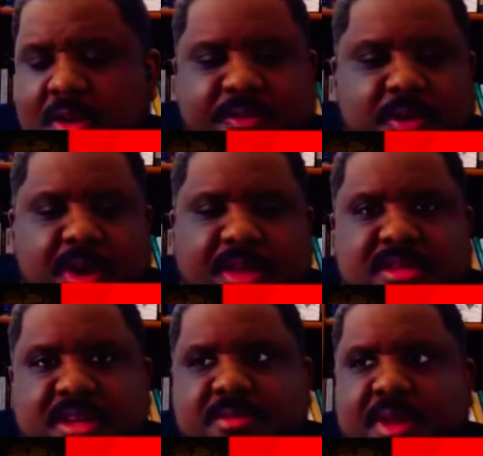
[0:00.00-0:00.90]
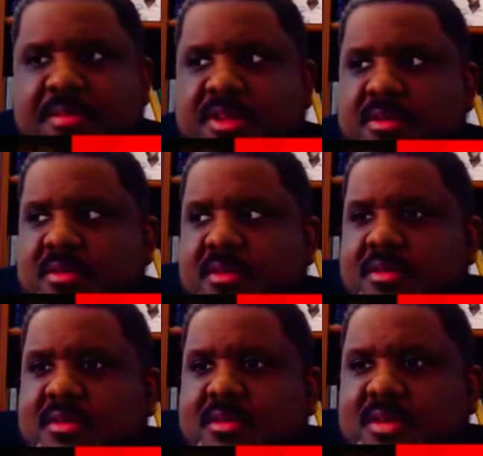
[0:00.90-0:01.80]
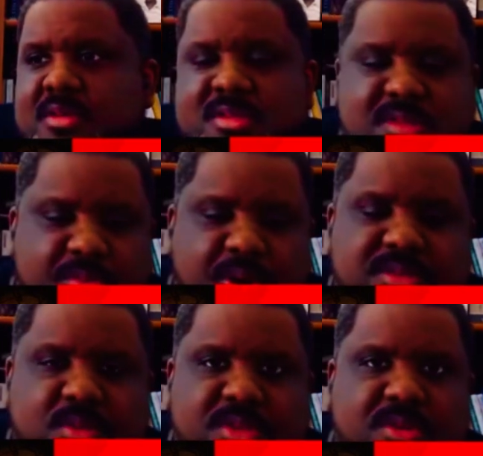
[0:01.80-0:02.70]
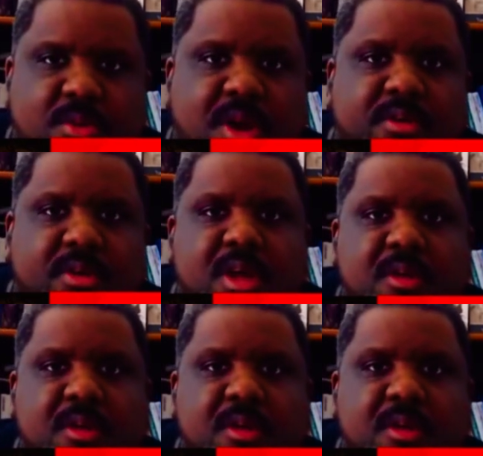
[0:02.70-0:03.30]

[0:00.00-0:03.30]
For anybody that studies black men, this isn't surprising whatsoever.